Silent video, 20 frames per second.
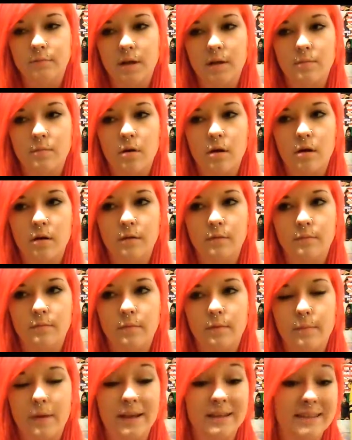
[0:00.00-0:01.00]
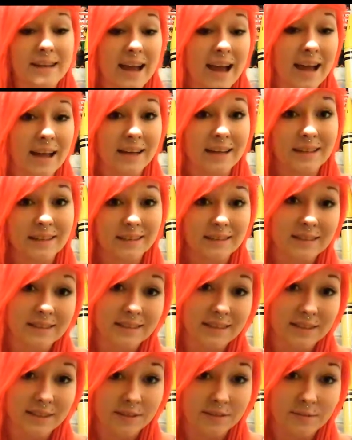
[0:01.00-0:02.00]
My mom and my dad
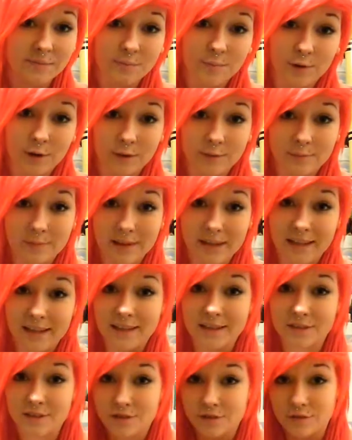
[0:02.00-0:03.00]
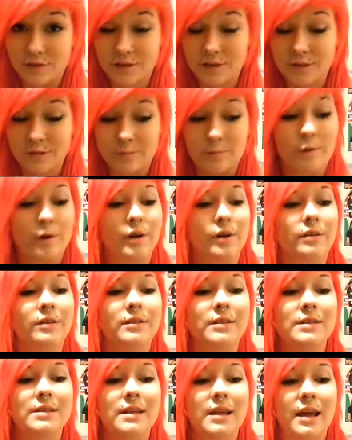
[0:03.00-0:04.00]
didn't bring me into this
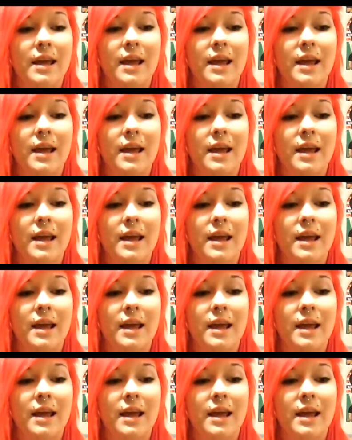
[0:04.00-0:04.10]
world